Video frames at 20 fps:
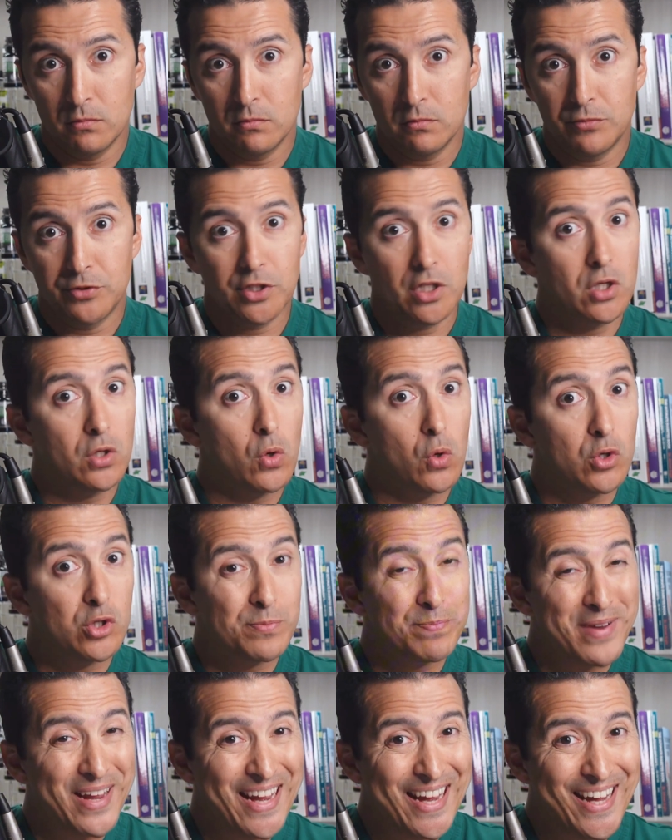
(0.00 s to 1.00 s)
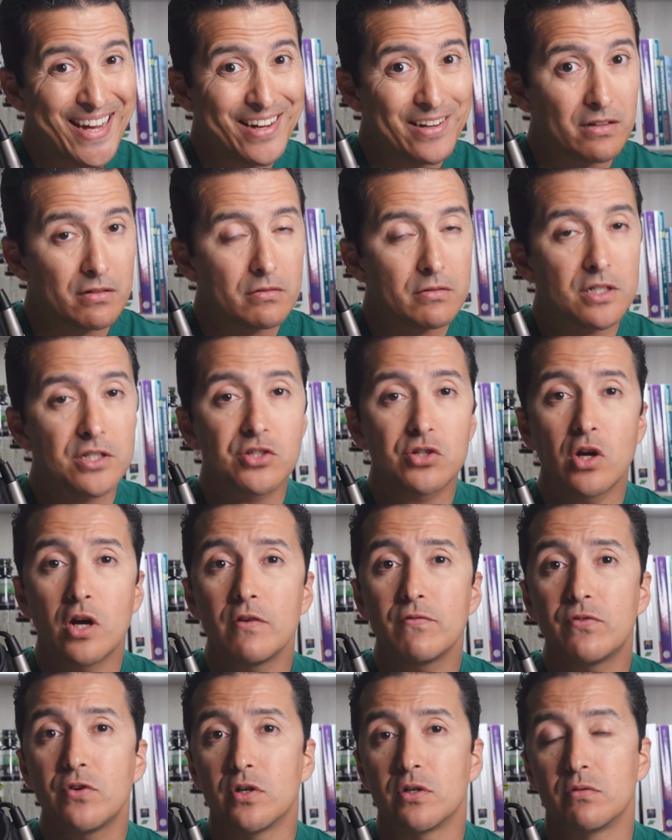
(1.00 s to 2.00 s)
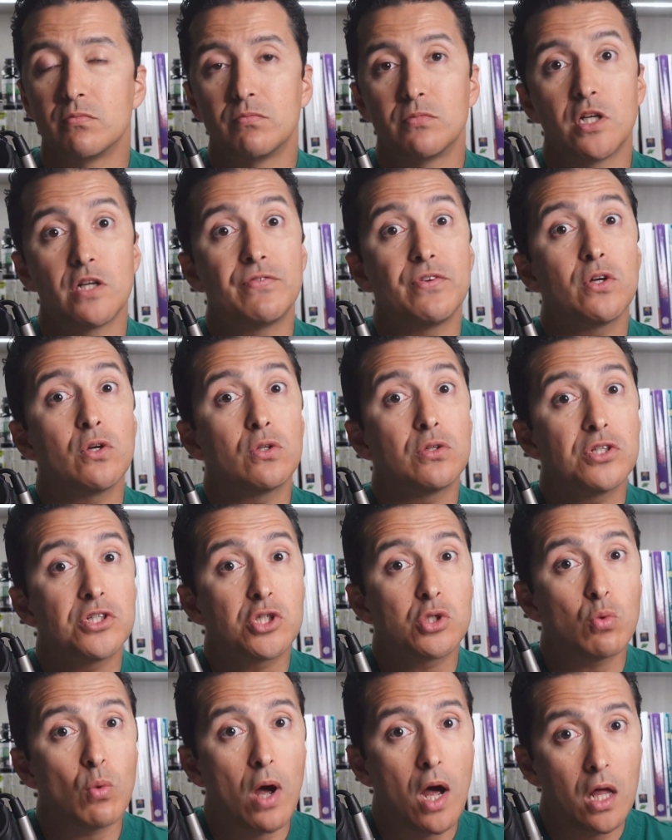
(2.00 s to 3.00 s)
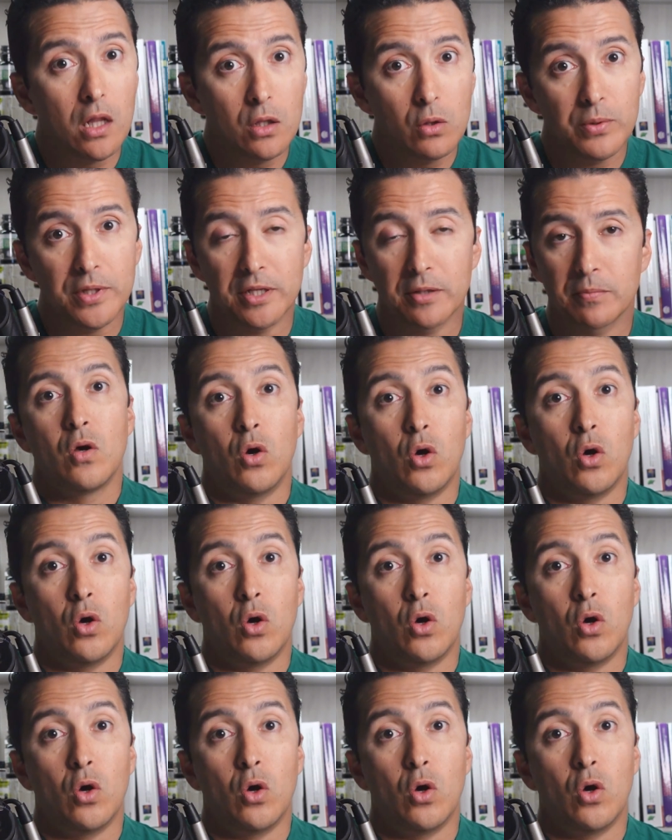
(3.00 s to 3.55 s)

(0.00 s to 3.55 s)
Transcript: which can cause pain, discomfort, difficulty swallowing.